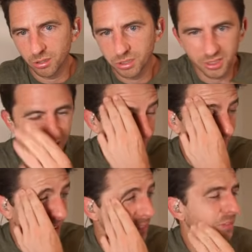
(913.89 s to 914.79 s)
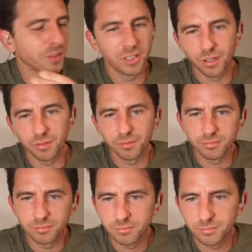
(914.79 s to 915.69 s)
know she's got a lot of you know,
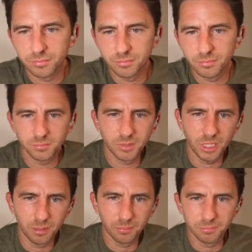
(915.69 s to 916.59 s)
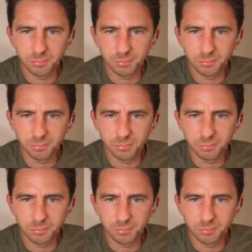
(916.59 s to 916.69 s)
you know